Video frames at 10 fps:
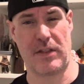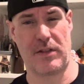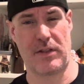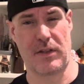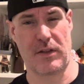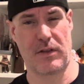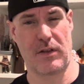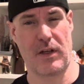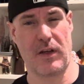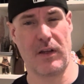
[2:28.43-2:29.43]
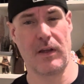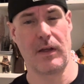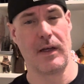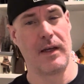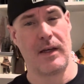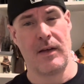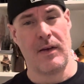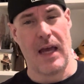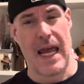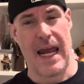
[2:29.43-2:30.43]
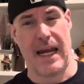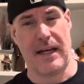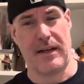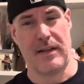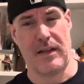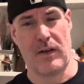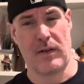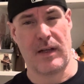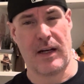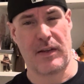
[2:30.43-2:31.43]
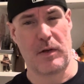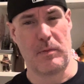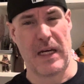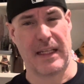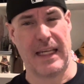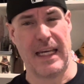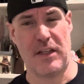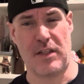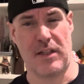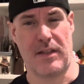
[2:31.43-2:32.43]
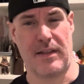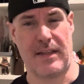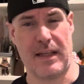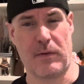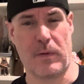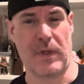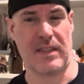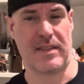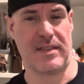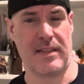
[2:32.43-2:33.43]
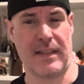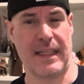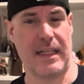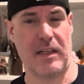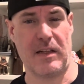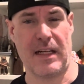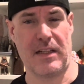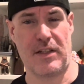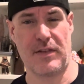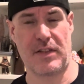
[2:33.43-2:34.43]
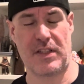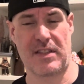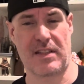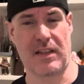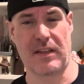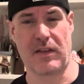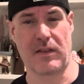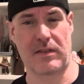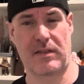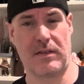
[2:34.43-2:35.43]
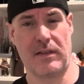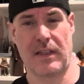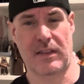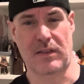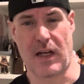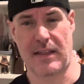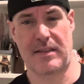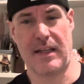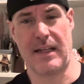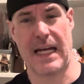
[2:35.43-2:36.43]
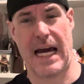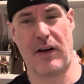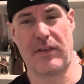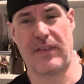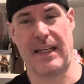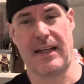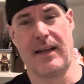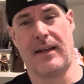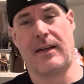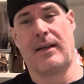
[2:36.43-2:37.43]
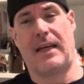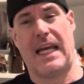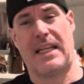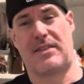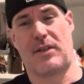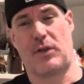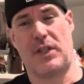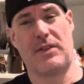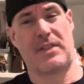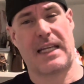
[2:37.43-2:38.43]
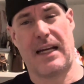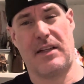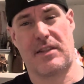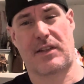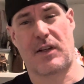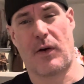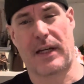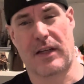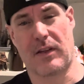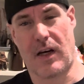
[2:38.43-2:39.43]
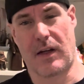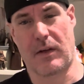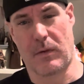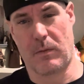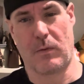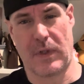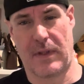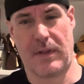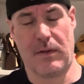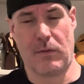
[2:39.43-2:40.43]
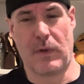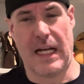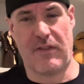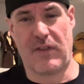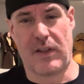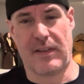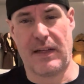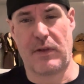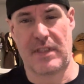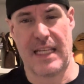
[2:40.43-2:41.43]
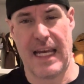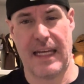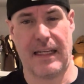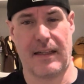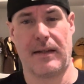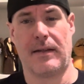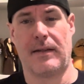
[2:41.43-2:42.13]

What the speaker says: epidural and other medication that was needed. And she was just a little exhausted and out of it. And so she was kind of just going along with whatever they were saying,